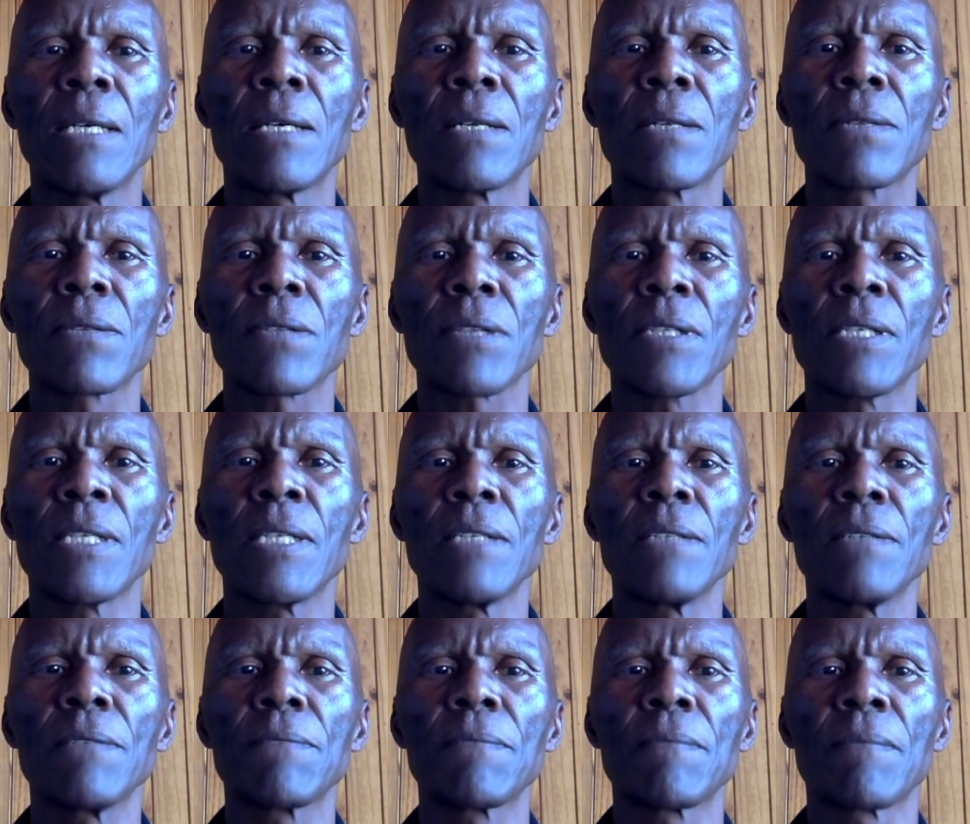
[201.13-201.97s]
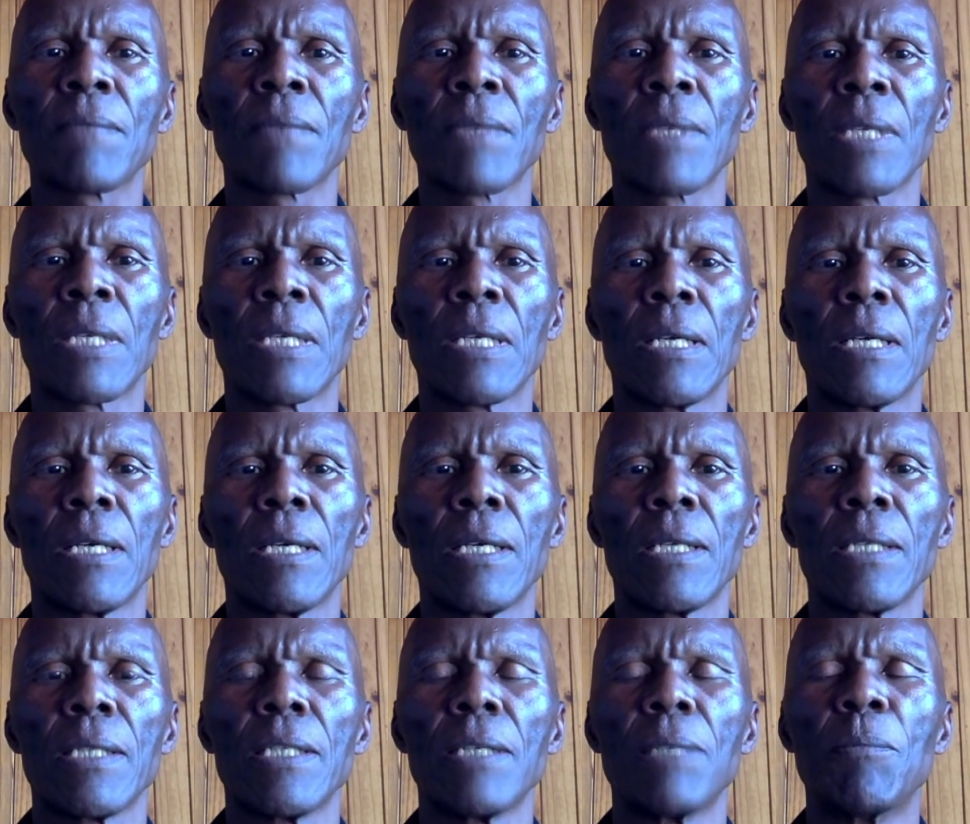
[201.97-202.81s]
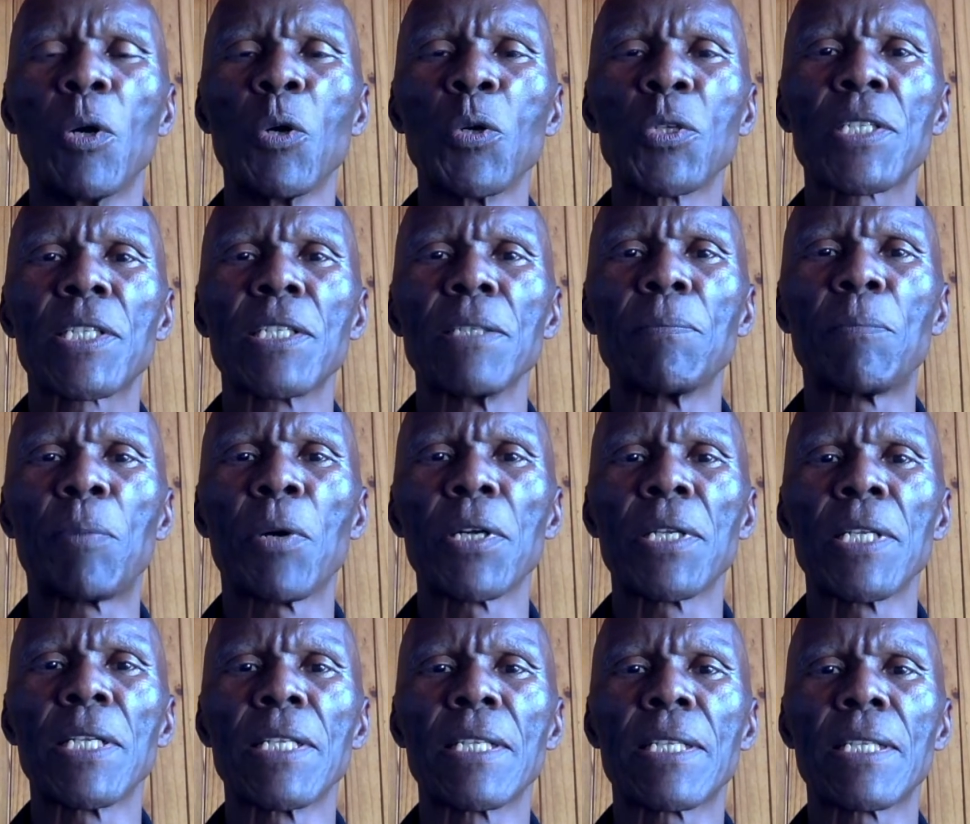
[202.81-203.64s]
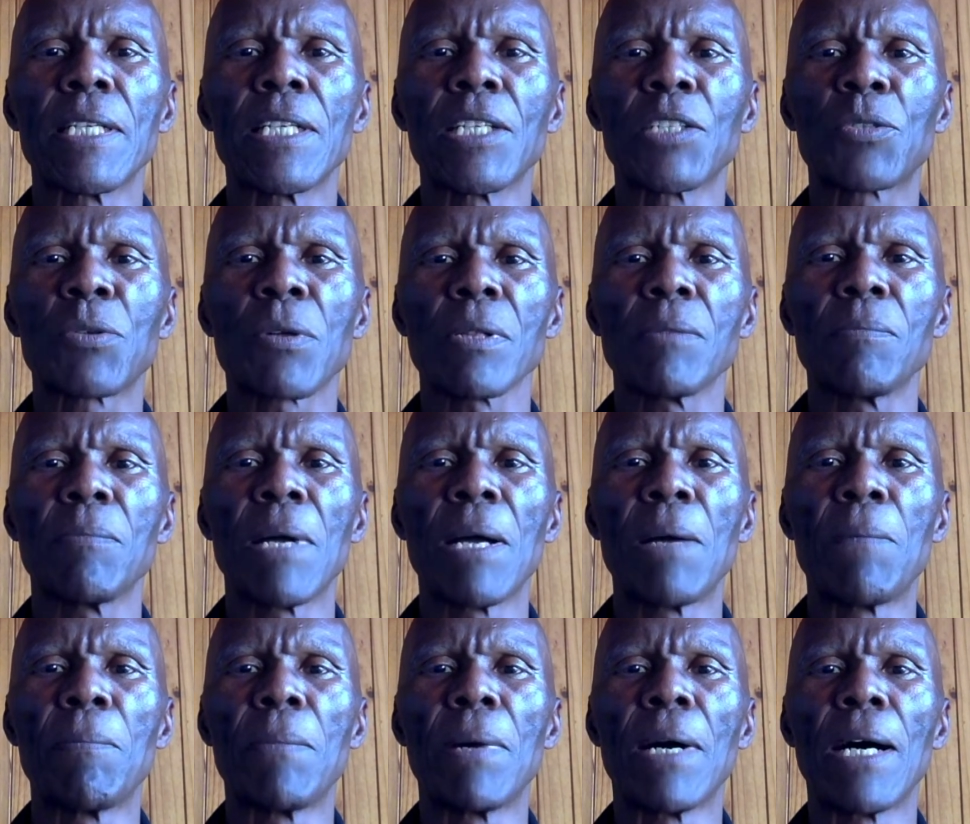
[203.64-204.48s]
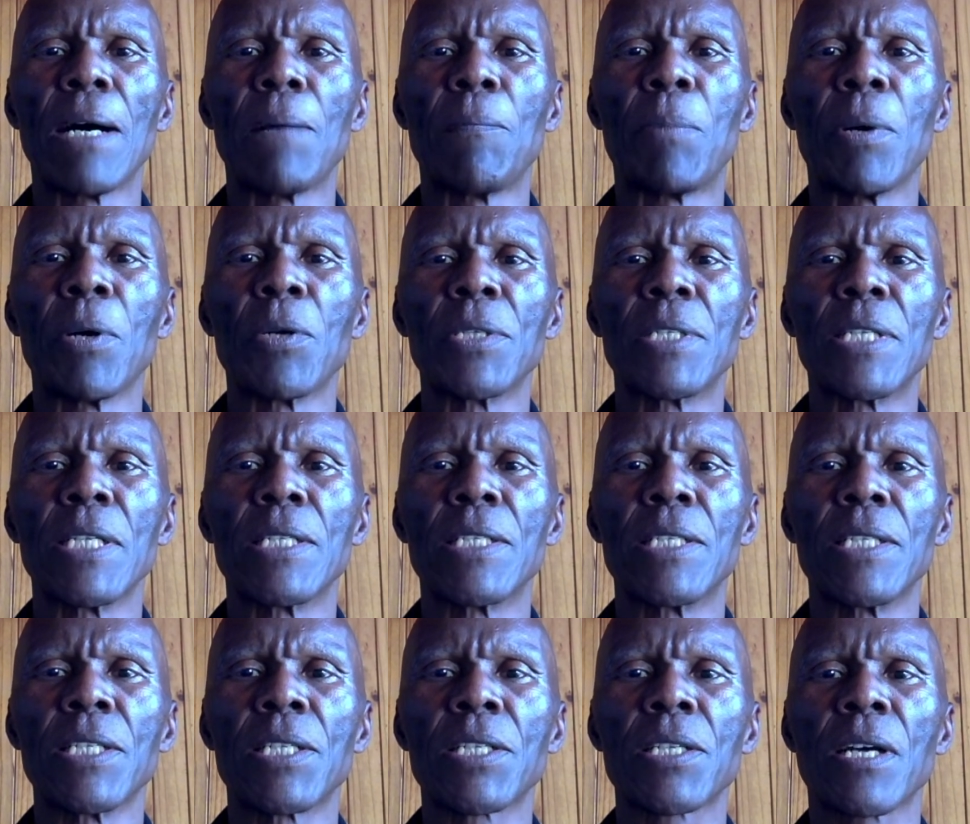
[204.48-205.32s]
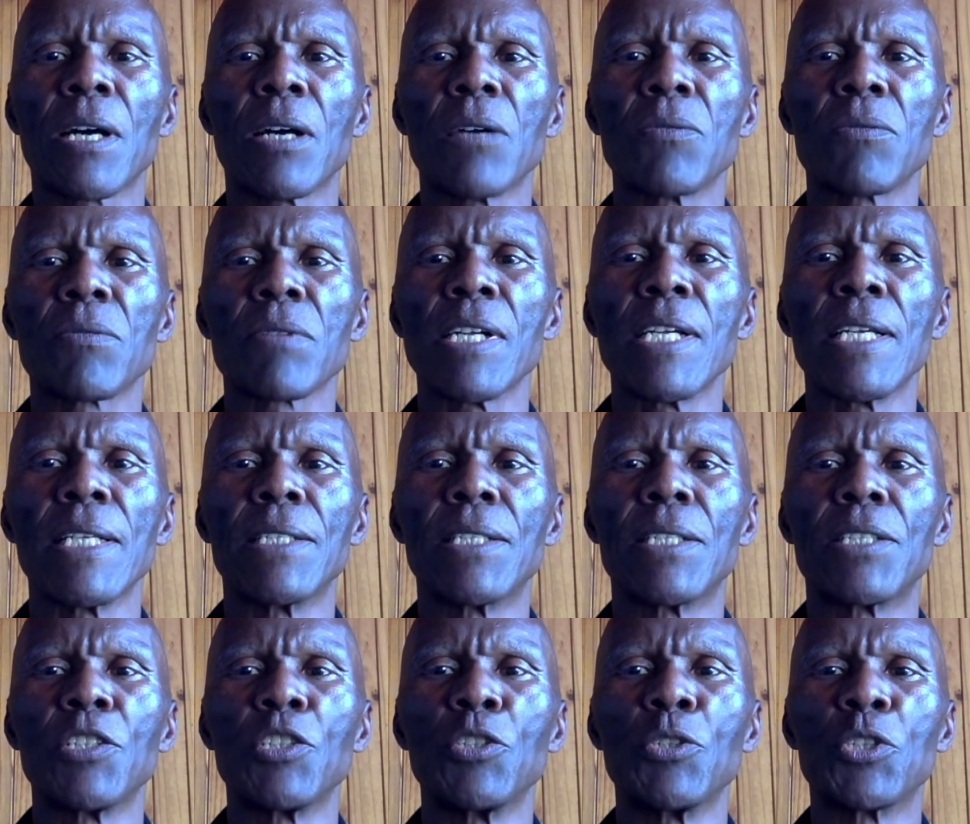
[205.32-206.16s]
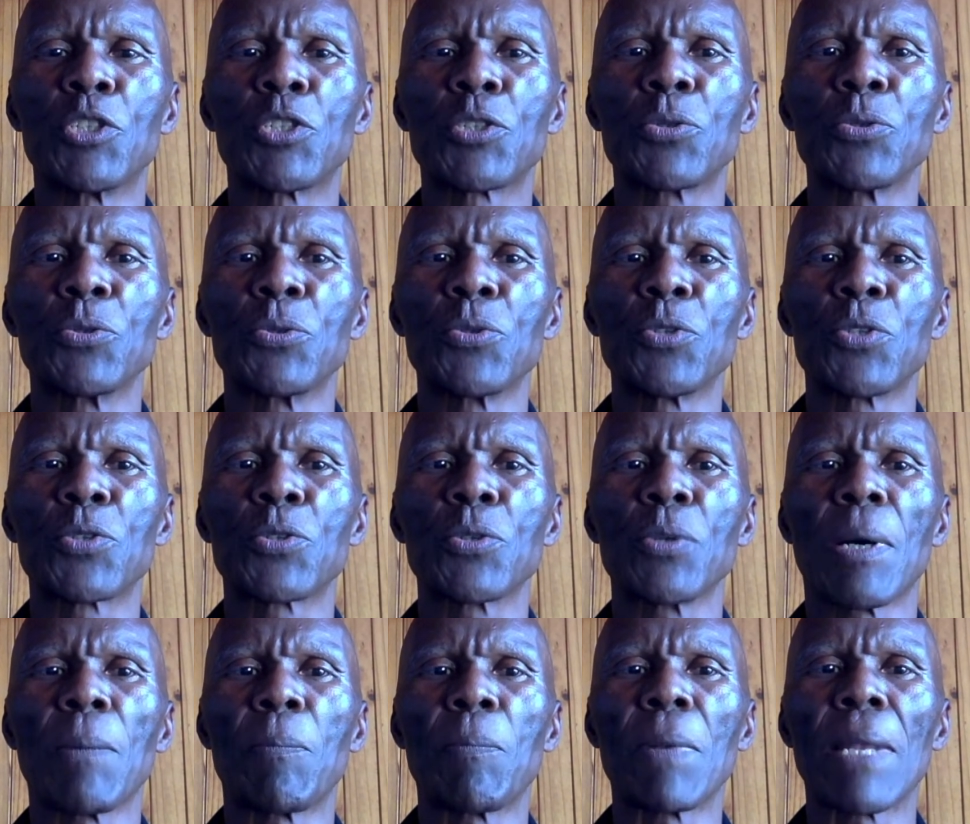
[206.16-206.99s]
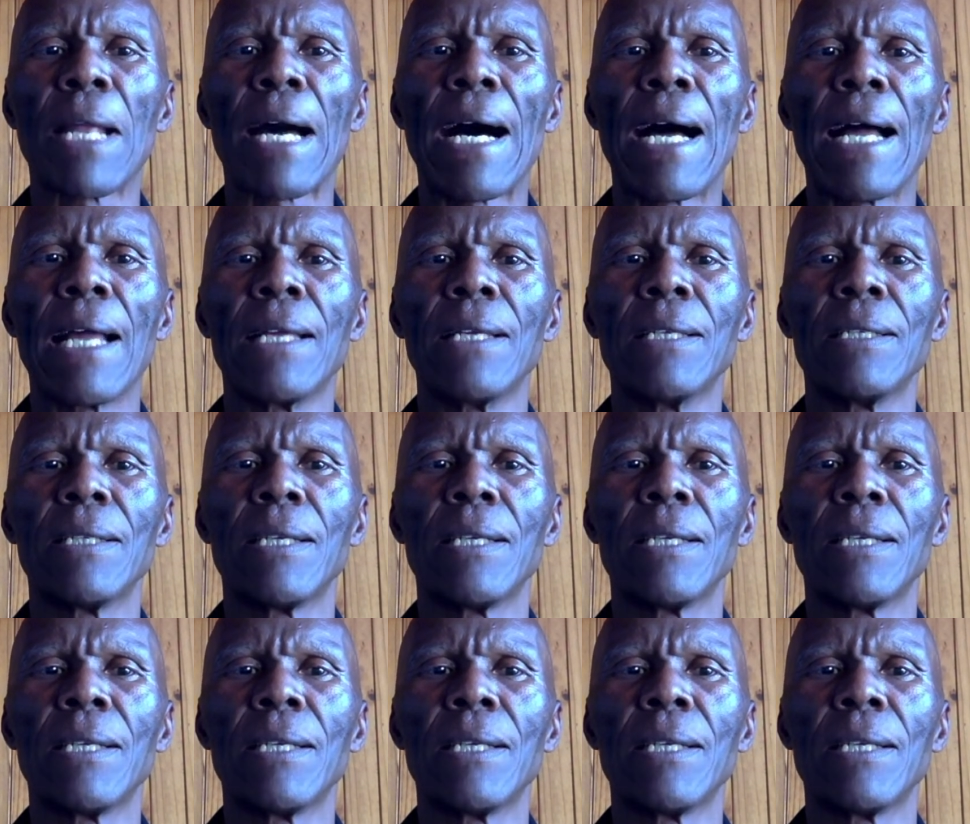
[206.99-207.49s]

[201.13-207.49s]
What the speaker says: 3. The most important thing to remember about the discount rate you choose to apply